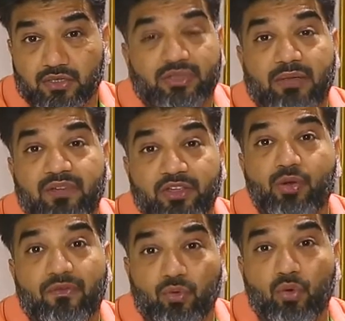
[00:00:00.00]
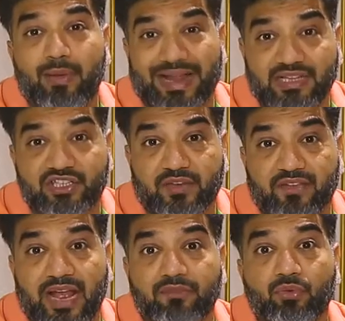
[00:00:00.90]
so somewhere you have to go back and check
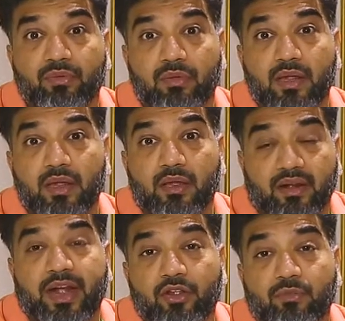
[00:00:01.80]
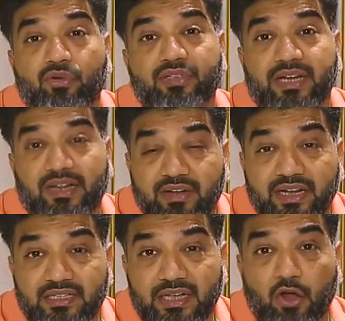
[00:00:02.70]
where have you read your books and
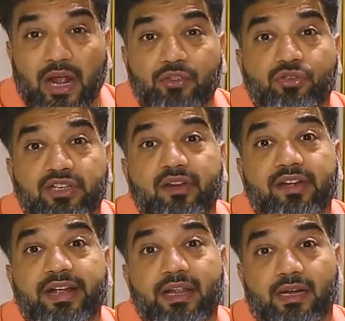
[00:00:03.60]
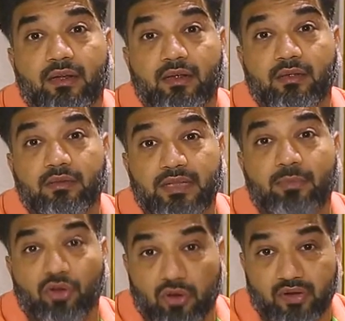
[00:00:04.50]
DVDs or are you still reading uh,
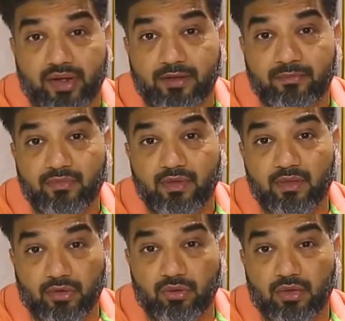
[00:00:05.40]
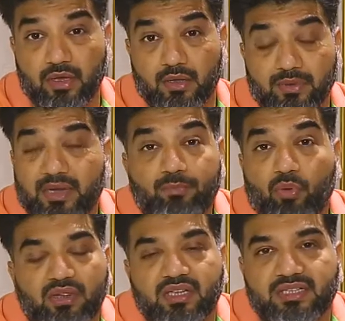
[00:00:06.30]
them or not, right? You know, in
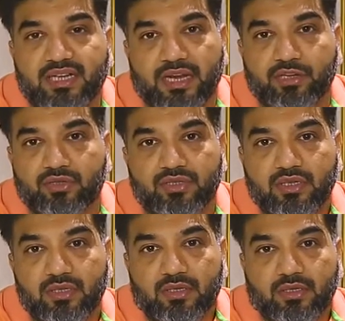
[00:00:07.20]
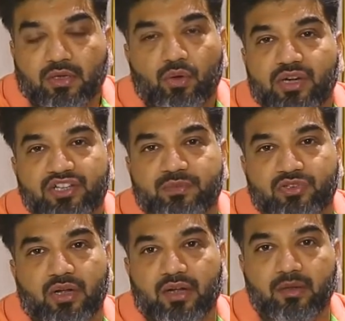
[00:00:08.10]
both the scenarios, the ownership
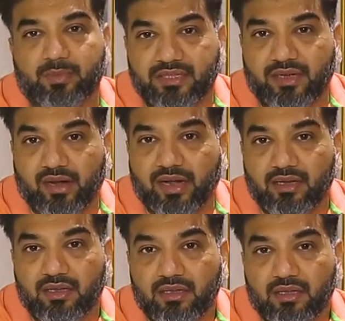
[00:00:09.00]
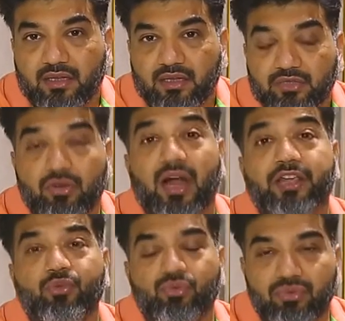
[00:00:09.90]
is not 100%, right? So
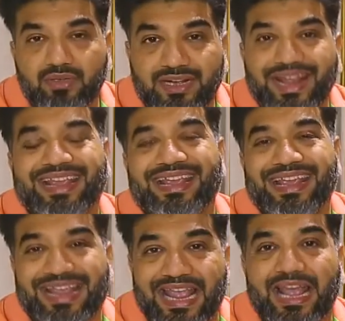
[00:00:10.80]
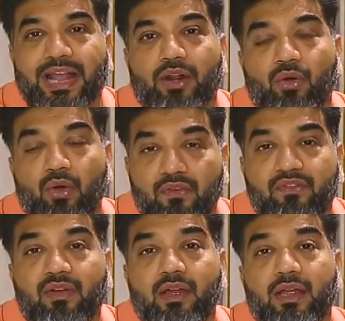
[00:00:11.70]
are you taking care of